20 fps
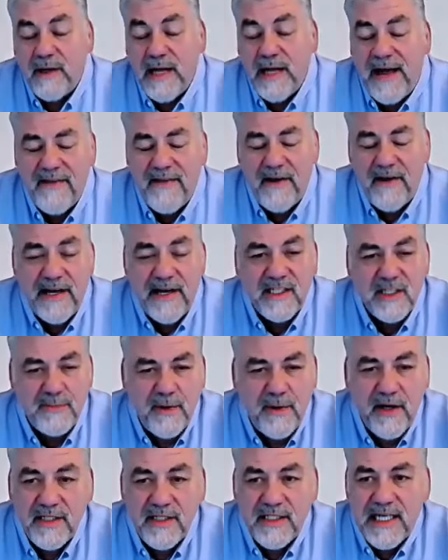and their
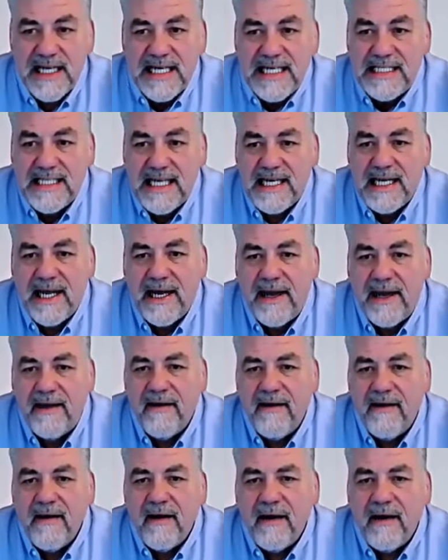expertise in it.
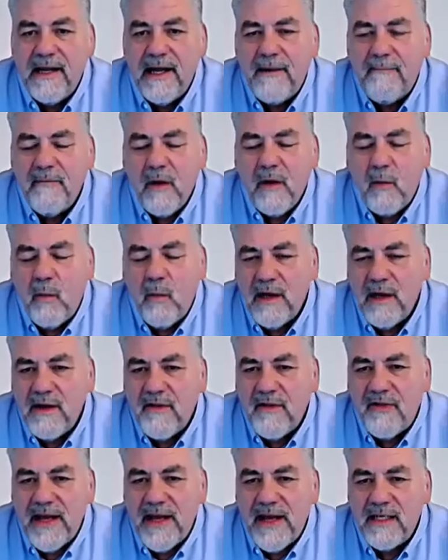Now, one of
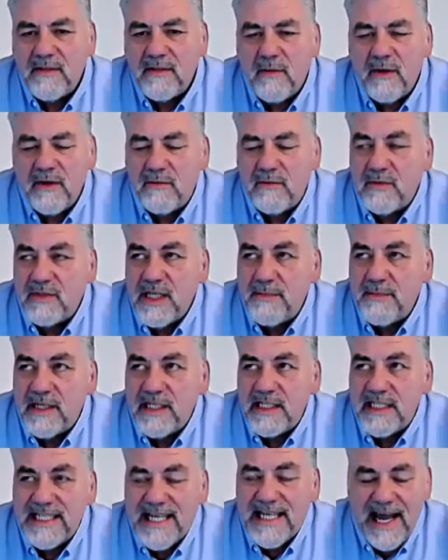the things that were some of
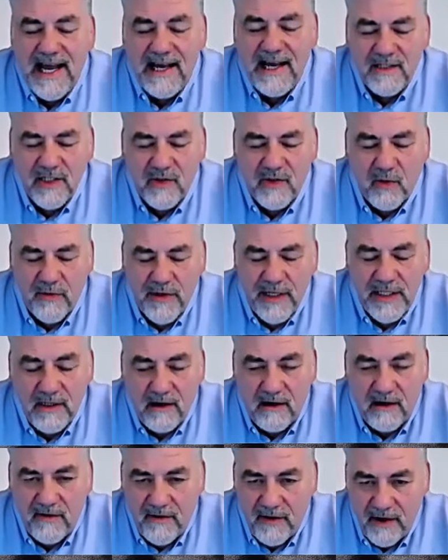the scare stories
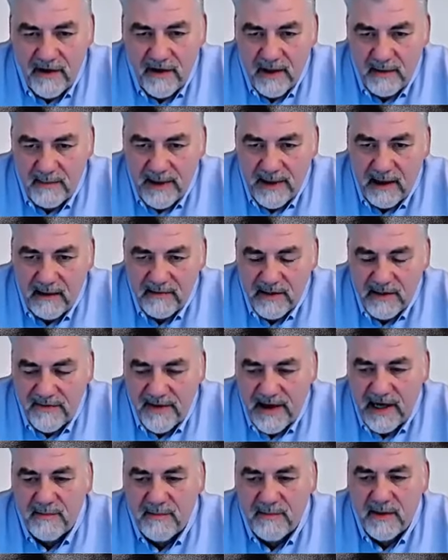that I've heard about
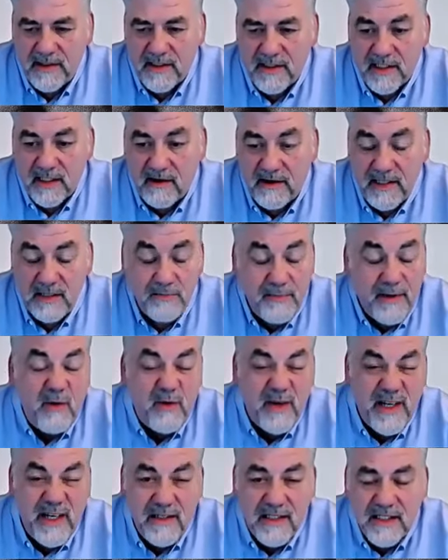development sites,
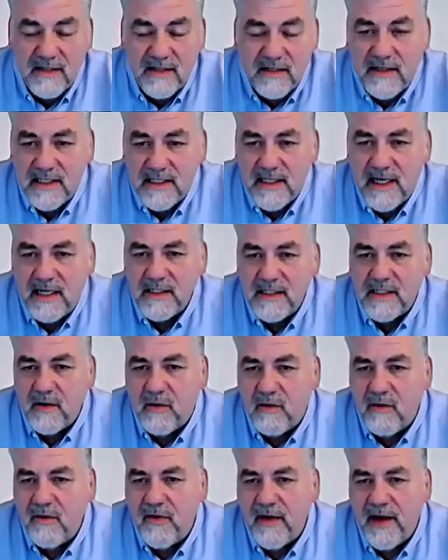building sites, that
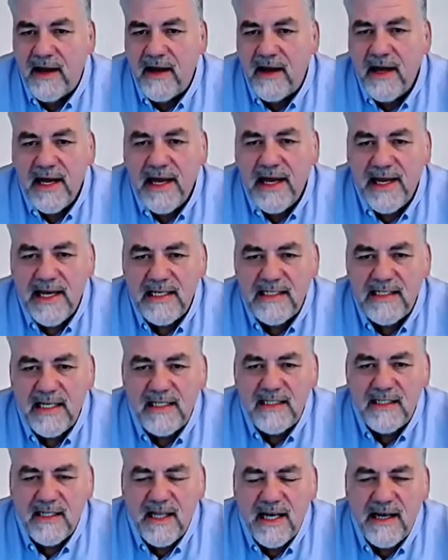sort of thing, is
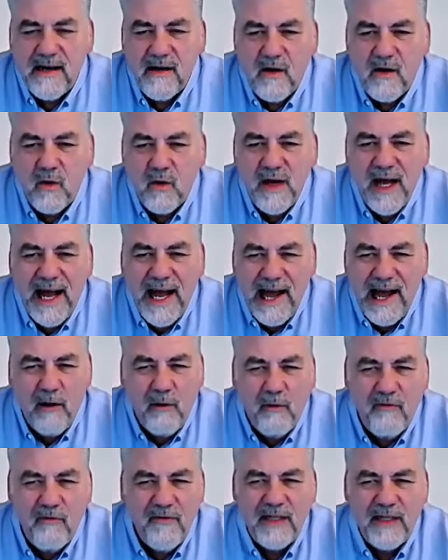this thing called
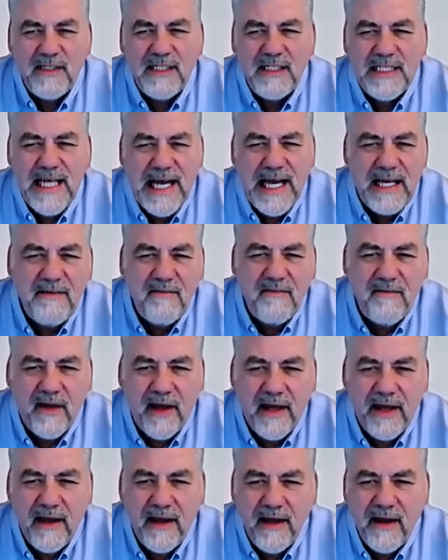health and
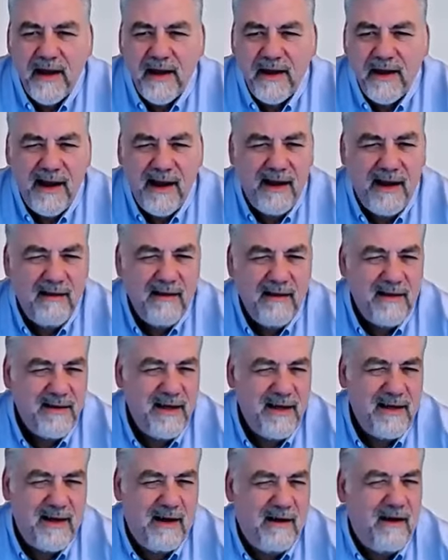safety. Now,
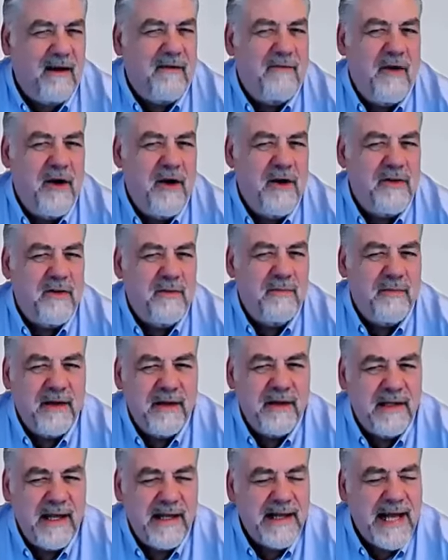you know, I've heard them
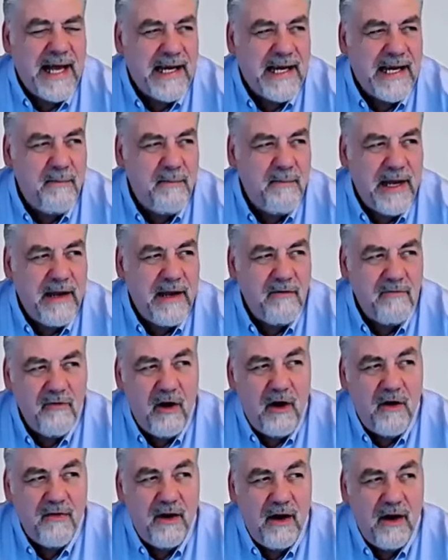that they can be
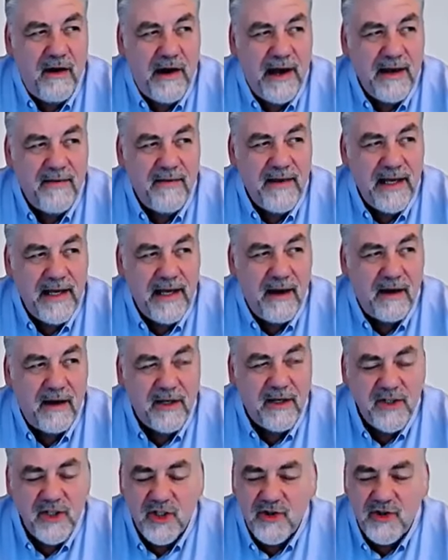rather like the
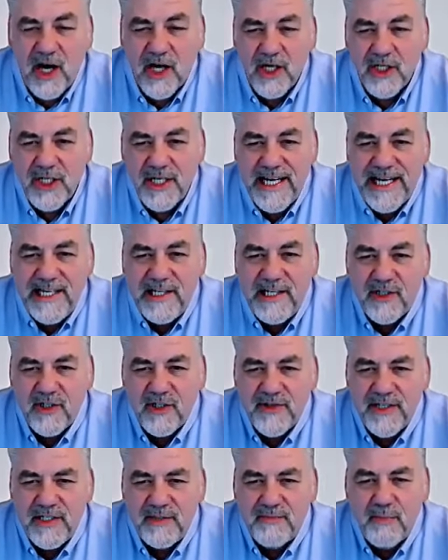construction
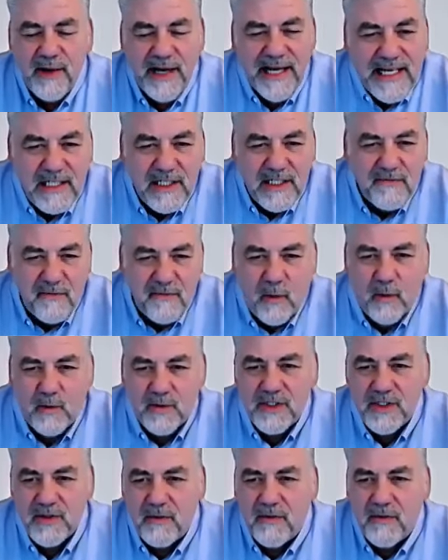industry's police
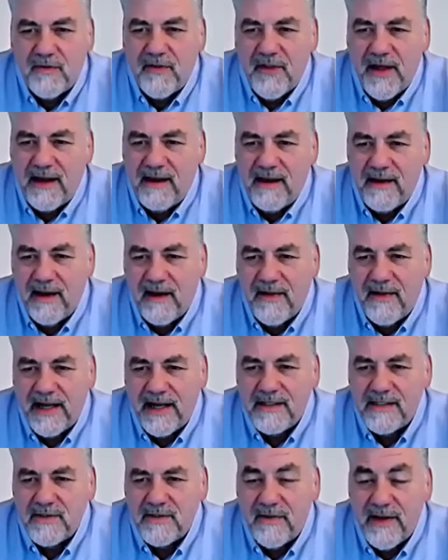force sort of thing, you know,
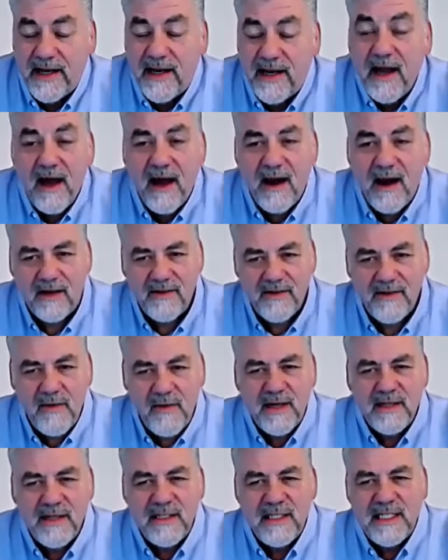that sort of thing. I
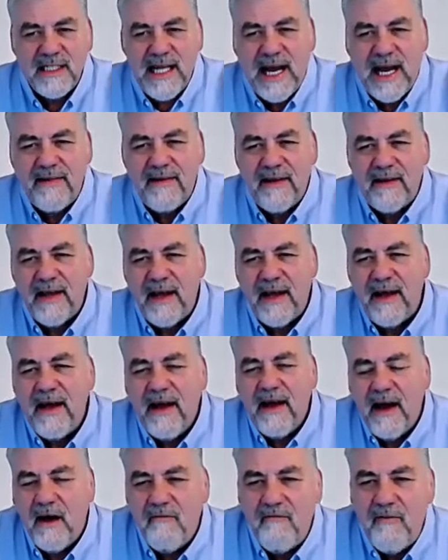do understand that they're
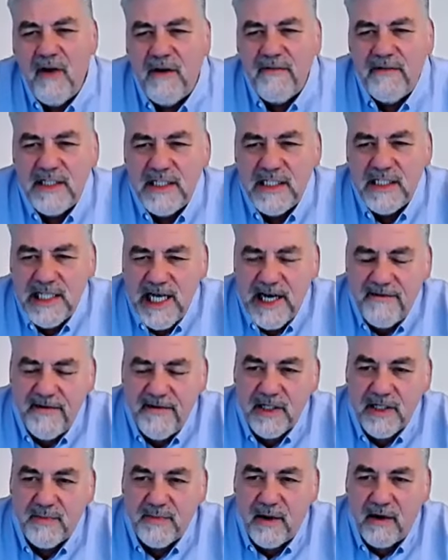a very
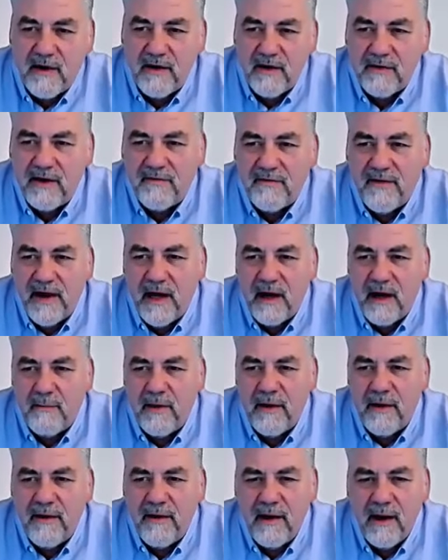serious part of
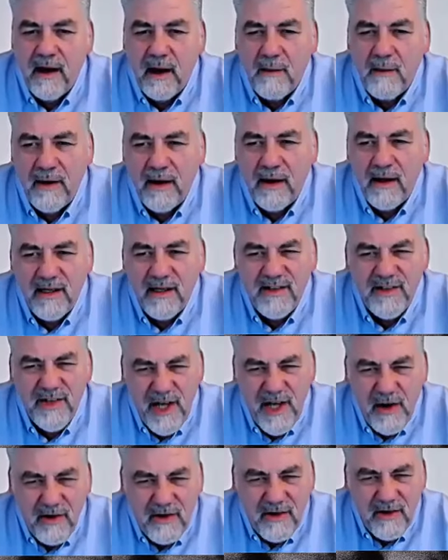development, but
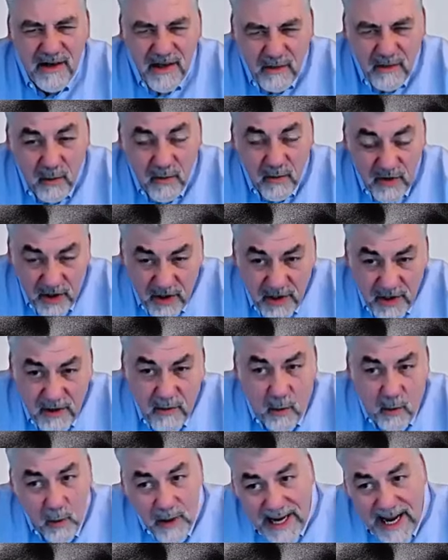
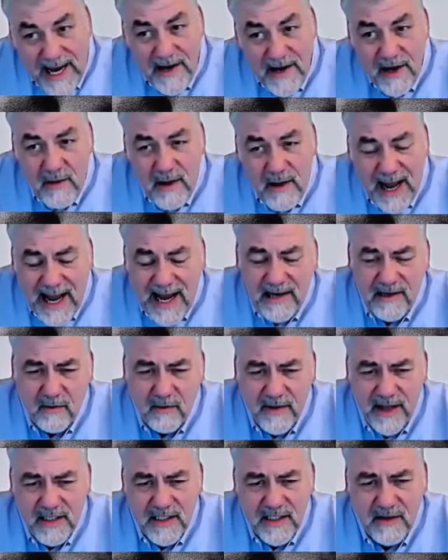can you
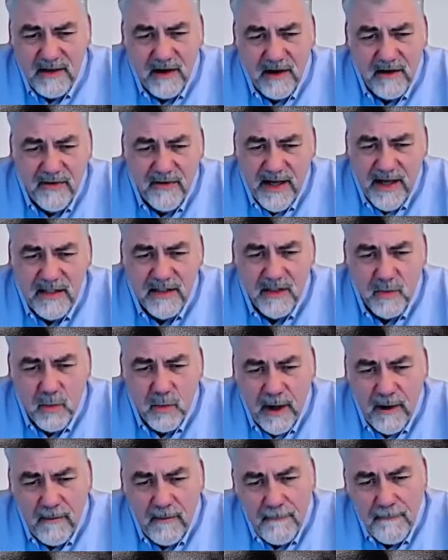handle that side of things as
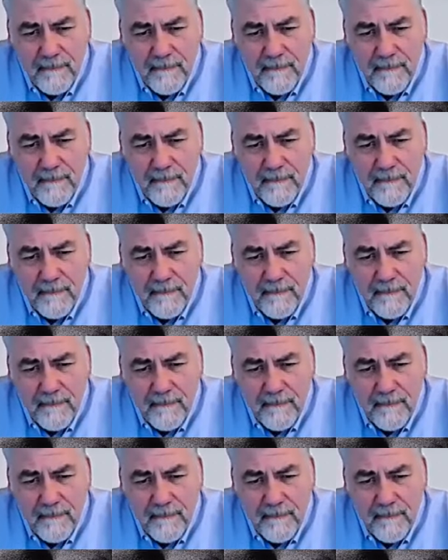well?